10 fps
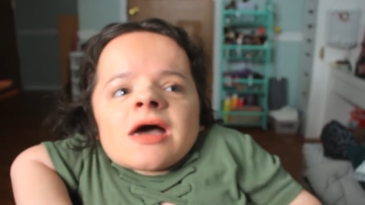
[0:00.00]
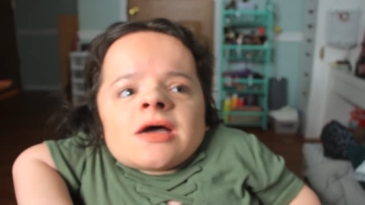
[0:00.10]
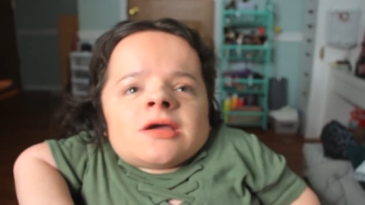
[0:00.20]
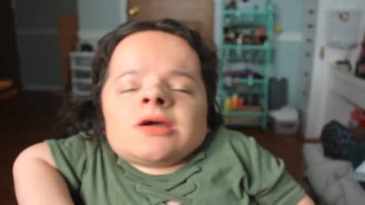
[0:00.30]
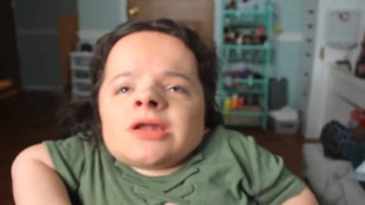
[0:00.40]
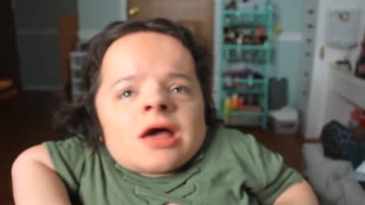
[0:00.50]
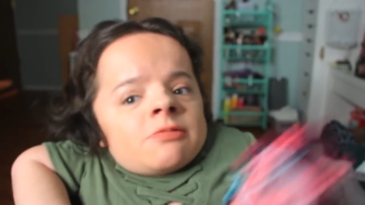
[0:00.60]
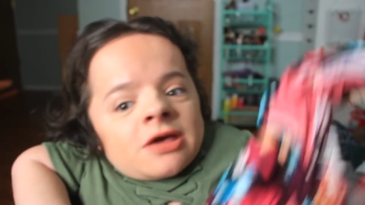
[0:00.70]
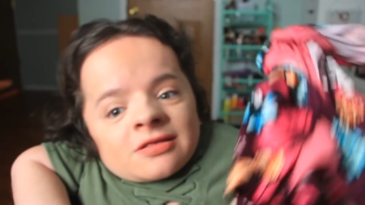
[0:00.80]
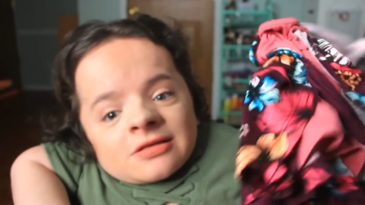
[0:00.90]
I could
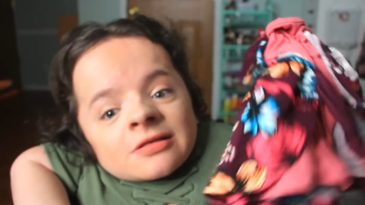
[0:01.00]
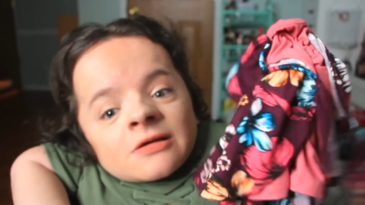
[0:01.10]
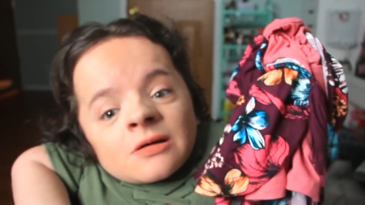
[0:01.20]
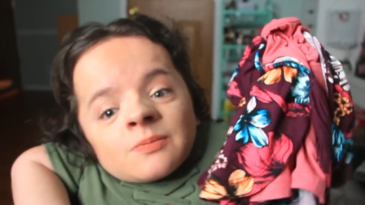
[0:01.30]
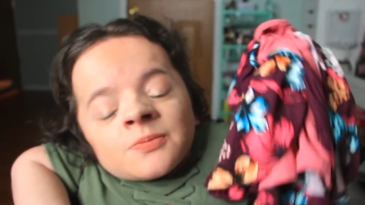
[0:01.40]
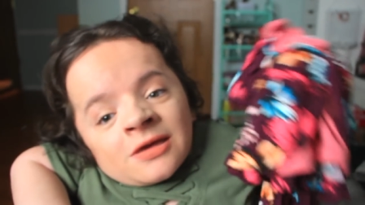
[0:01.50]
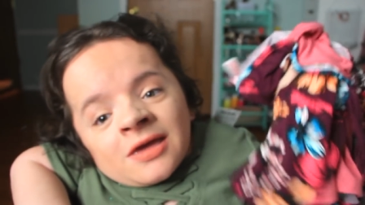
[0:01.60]
not pass this up.